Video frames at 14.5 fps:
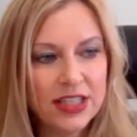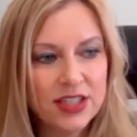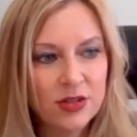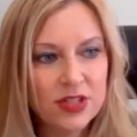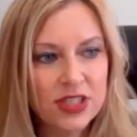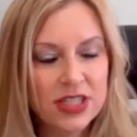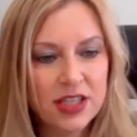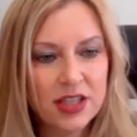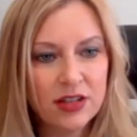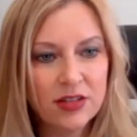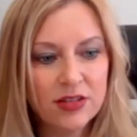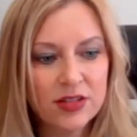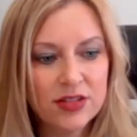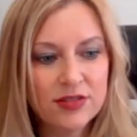those
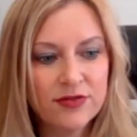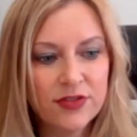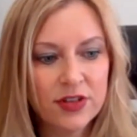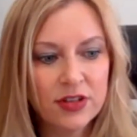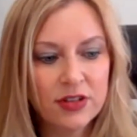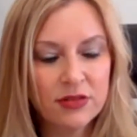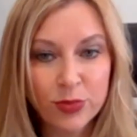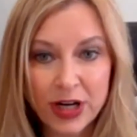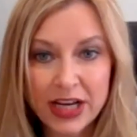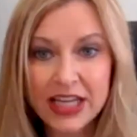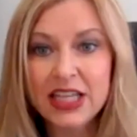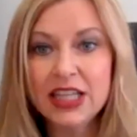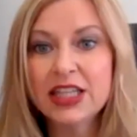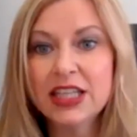skills for
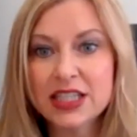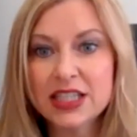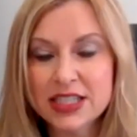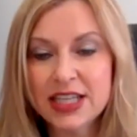breaking things